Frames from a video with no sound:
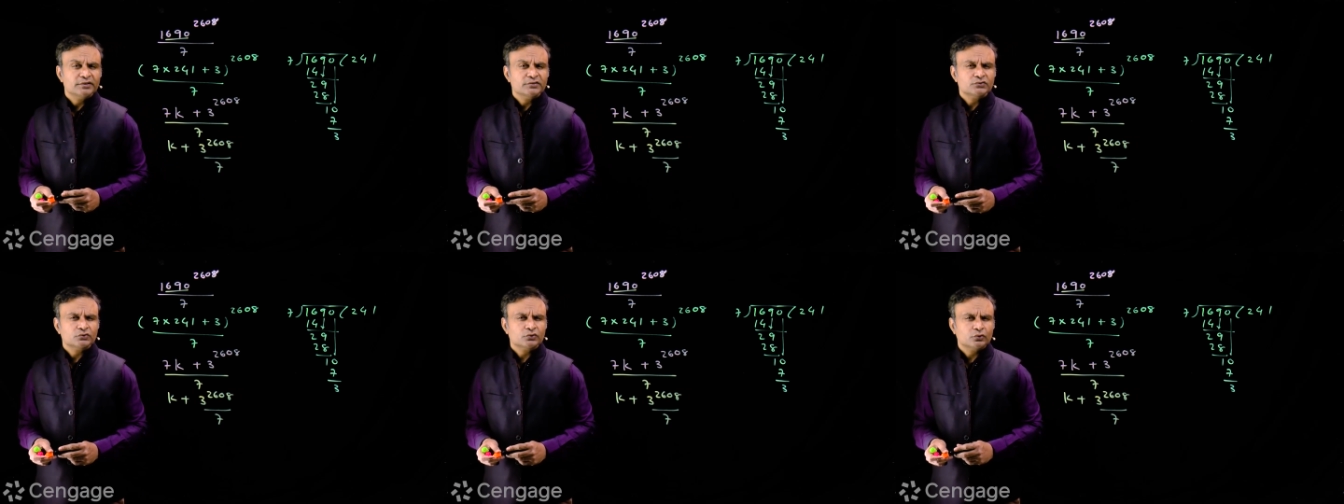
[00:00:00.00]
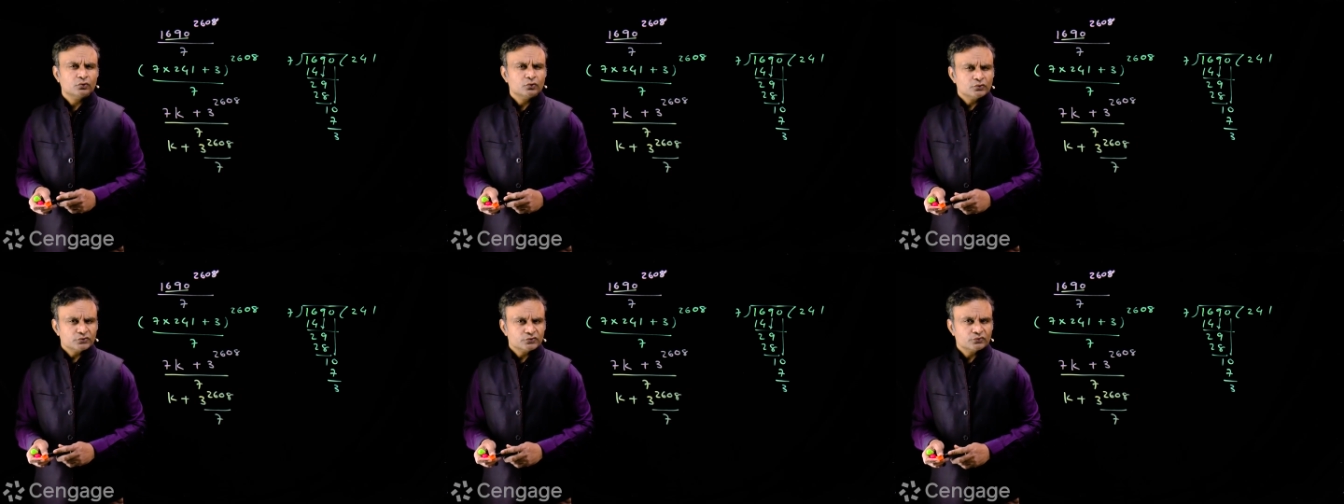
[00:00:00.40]
is
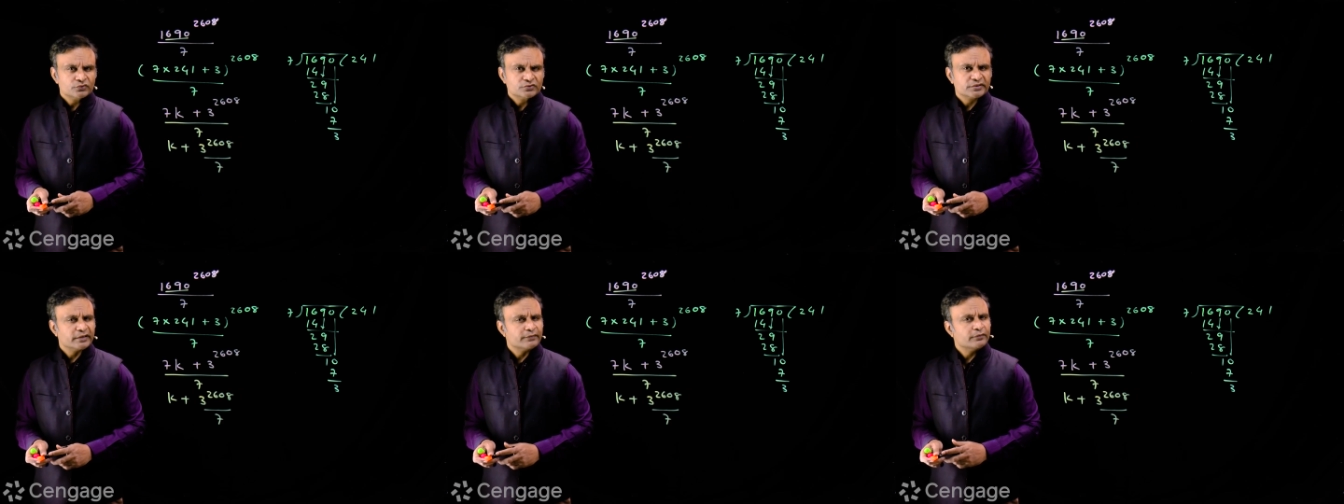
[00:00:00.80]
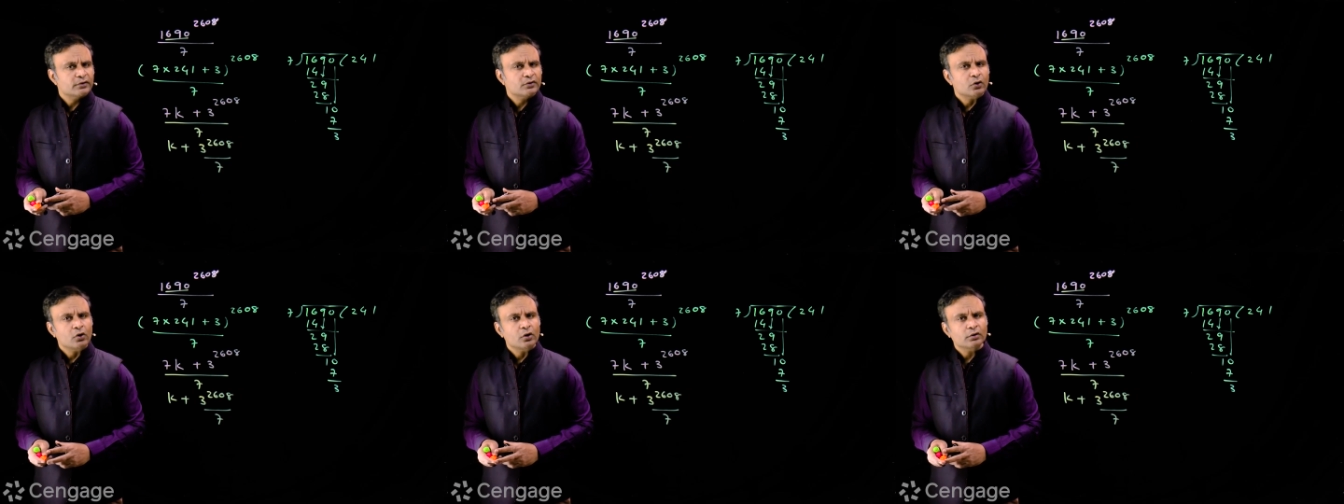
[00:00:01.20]
close to
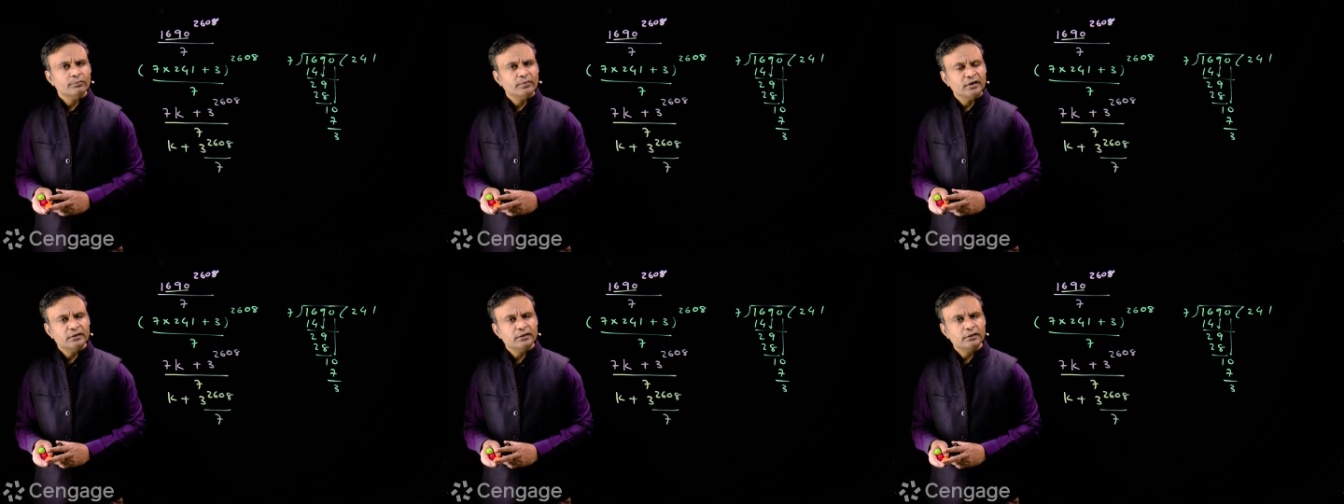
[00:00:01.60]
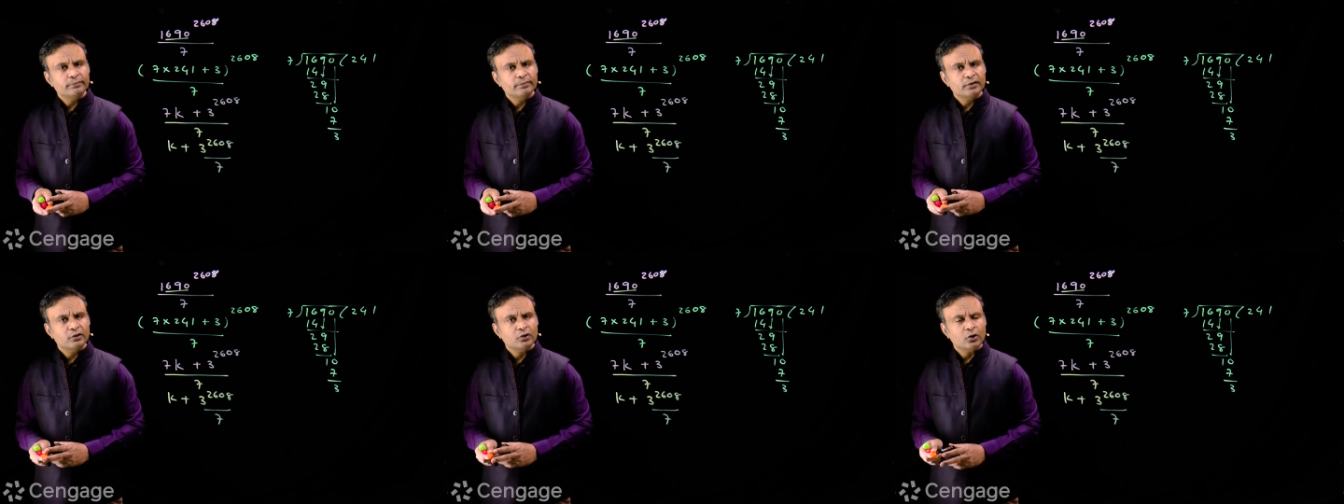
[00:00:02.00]
7 or
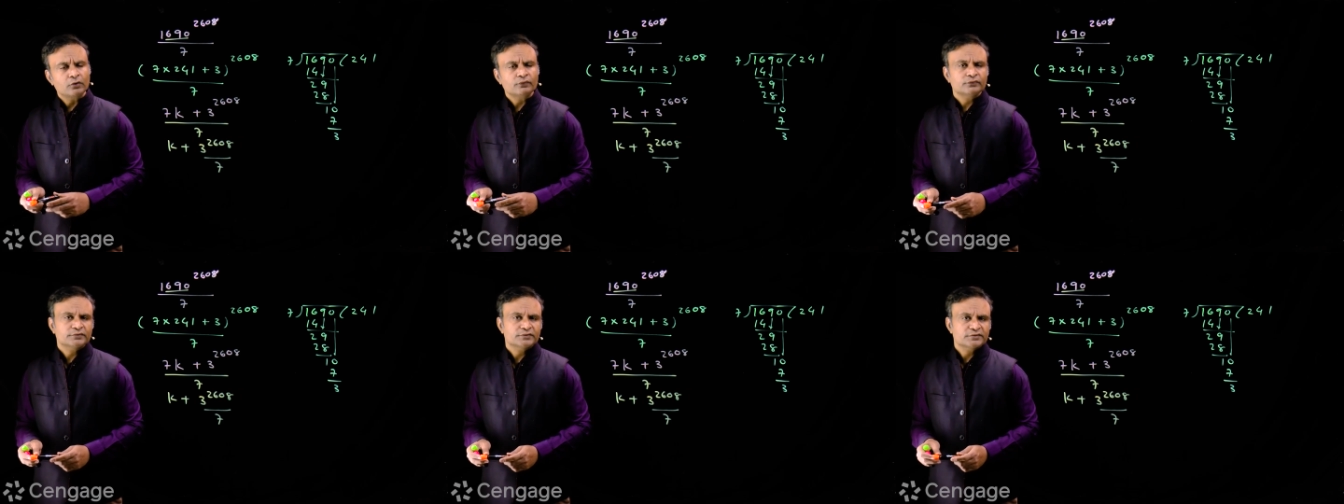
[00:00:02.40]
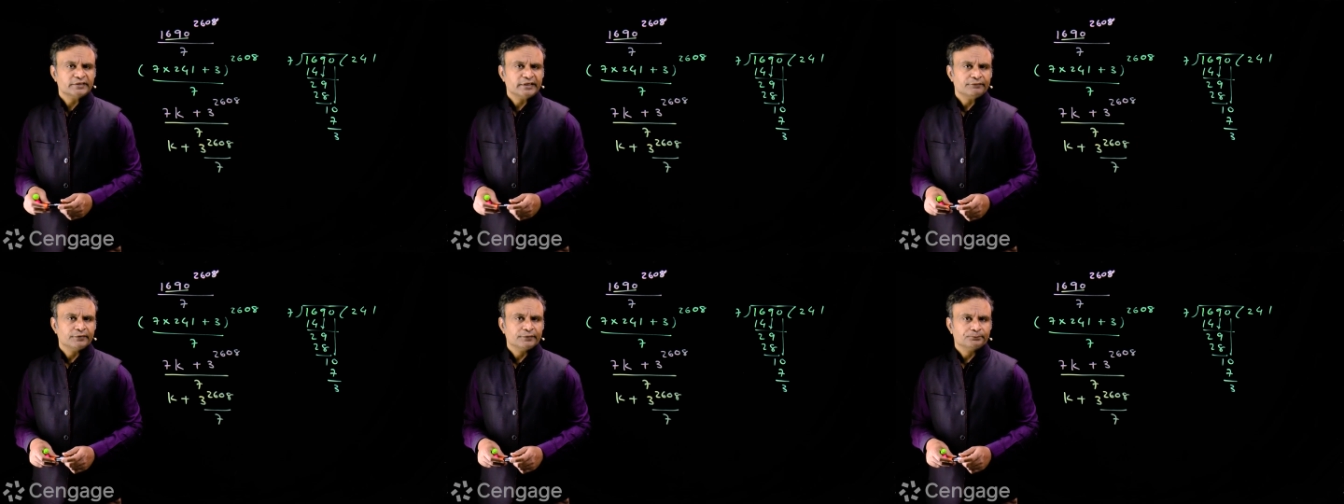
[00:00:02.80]
multiple of
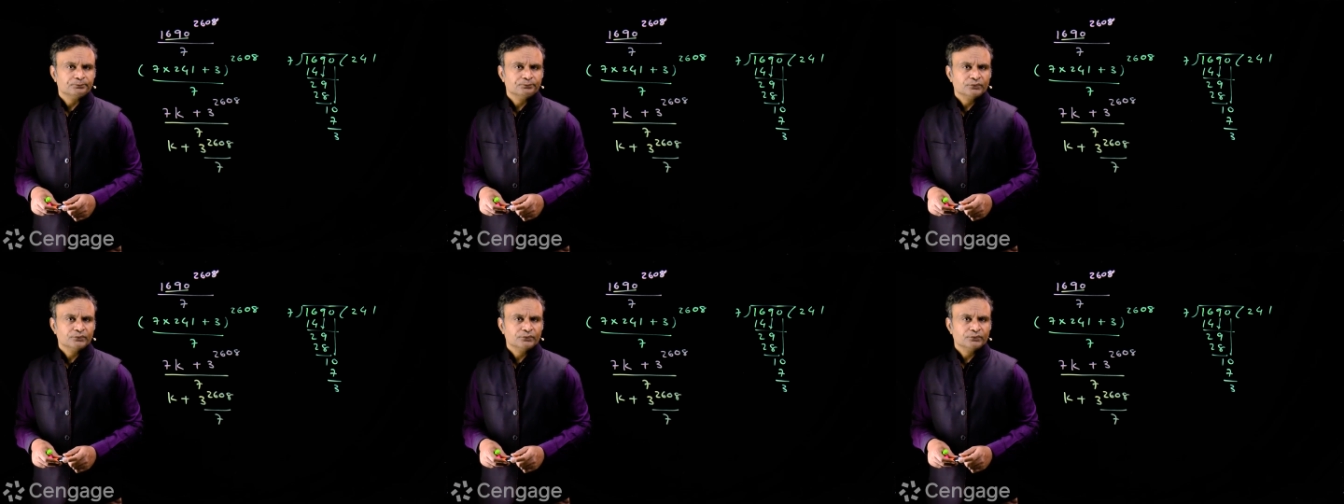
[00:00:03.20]
7.